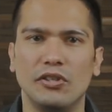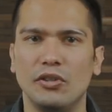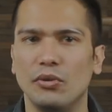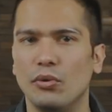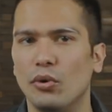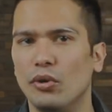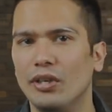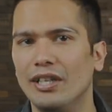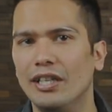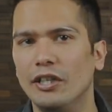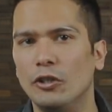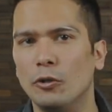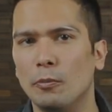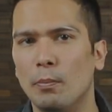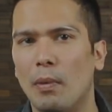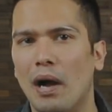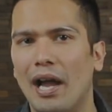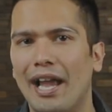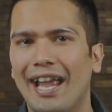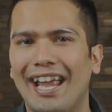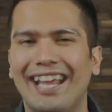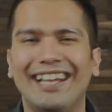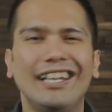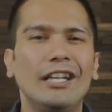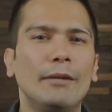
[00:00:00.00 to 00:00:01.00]
You don't need to
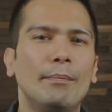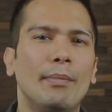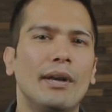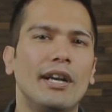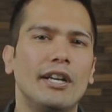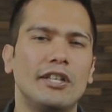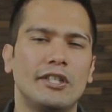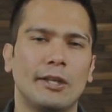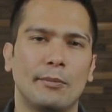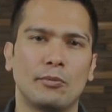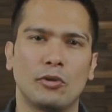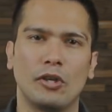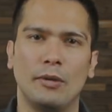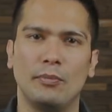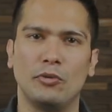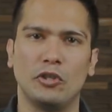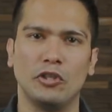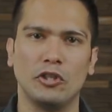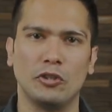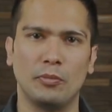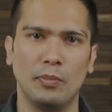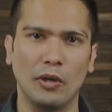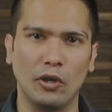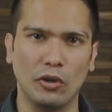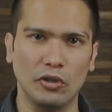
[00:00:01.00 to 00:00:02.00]
buy any paid
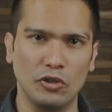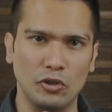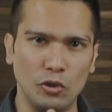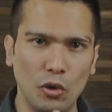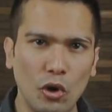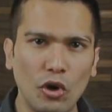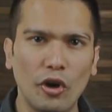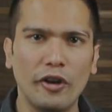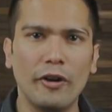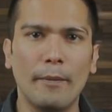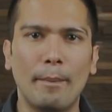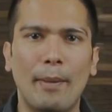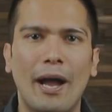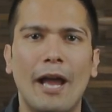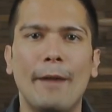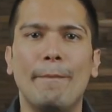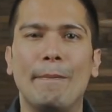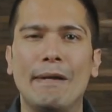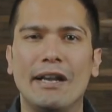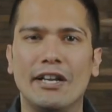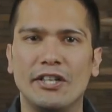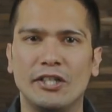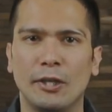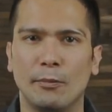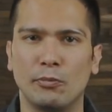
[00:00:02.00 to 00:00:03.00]
subscriptions, because you're going to buy
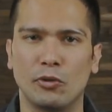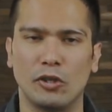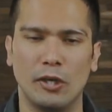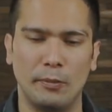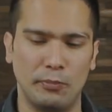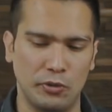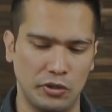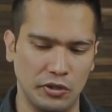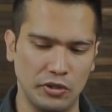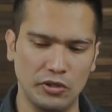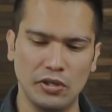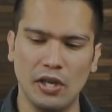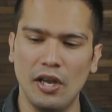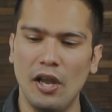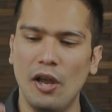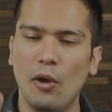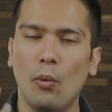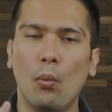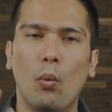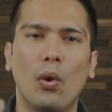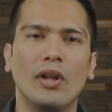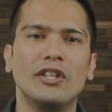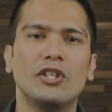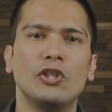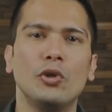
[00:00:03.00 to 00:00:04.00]
paid subscriptions
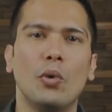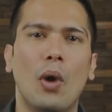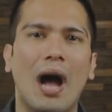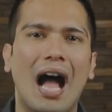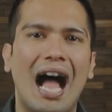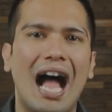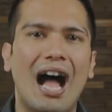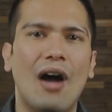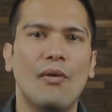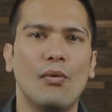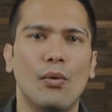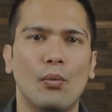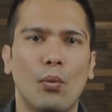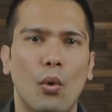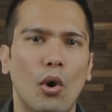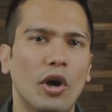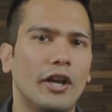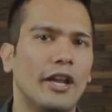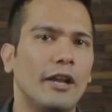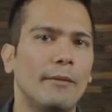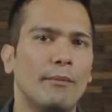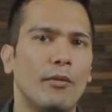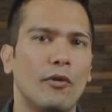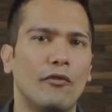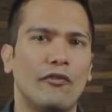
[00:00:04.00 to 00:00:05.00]
once you have a
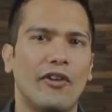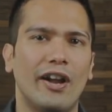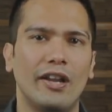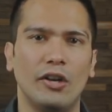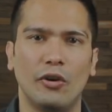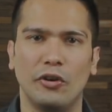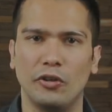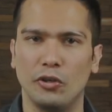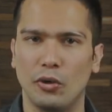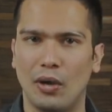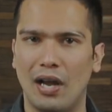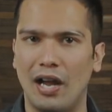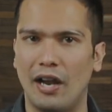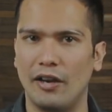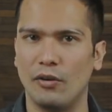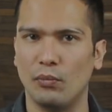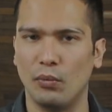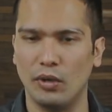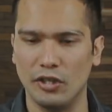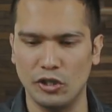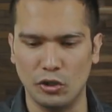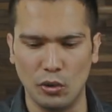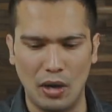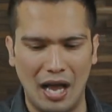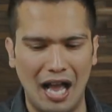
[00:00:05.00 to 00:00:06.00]
working profile on your hand,
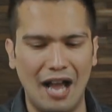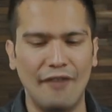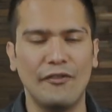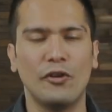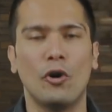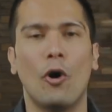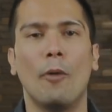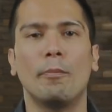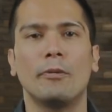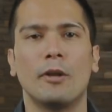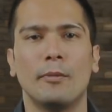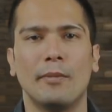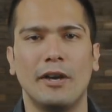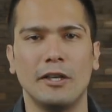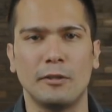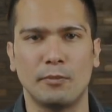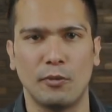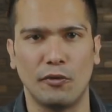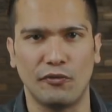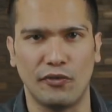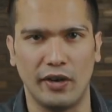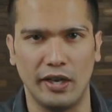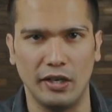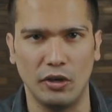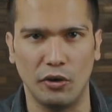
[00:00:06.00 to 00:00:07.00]
once you have an optimized
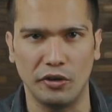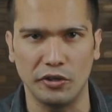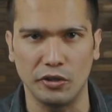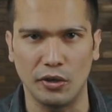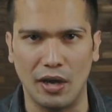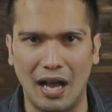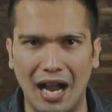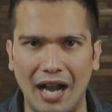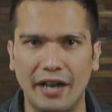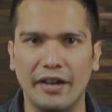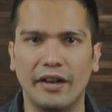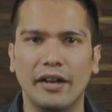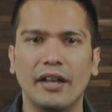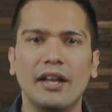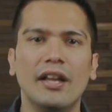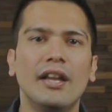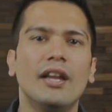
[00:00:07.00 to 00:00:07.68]
profile on your hand.